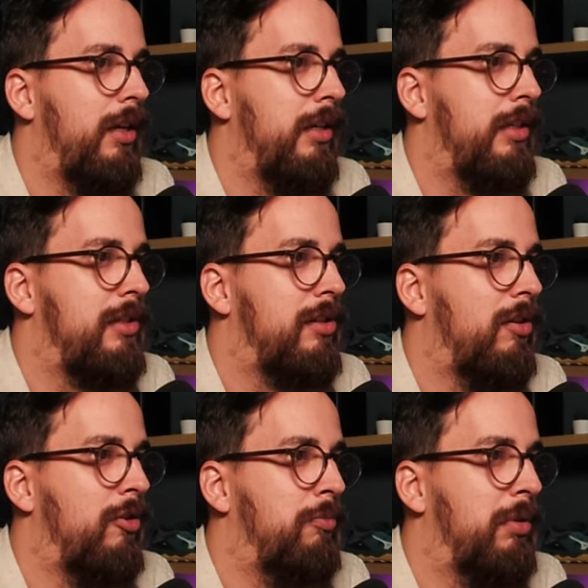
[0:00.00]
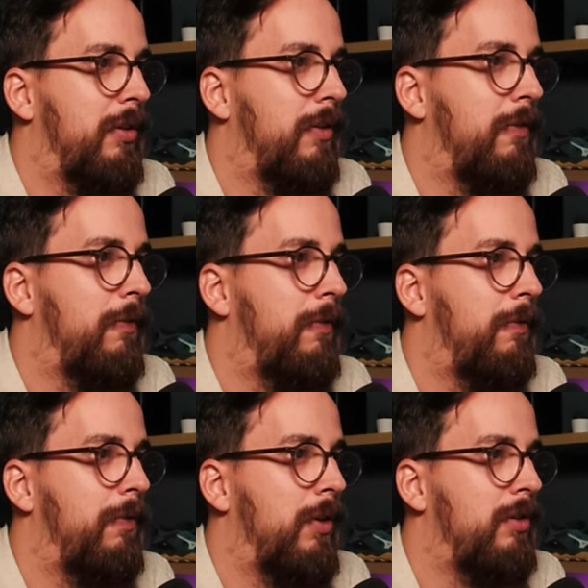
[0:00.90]
is open
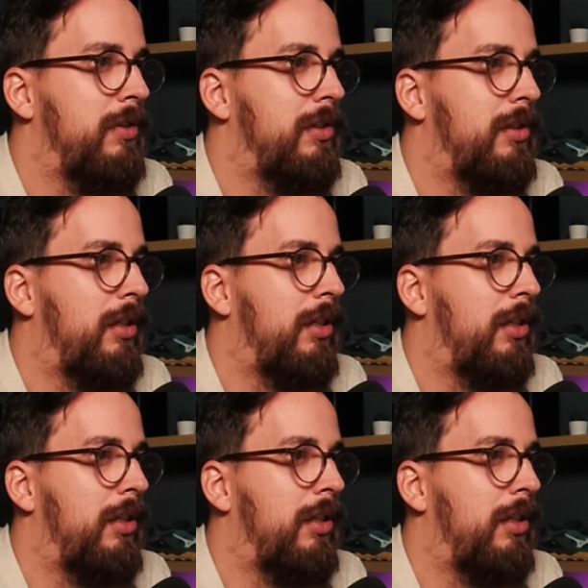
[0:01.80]
false,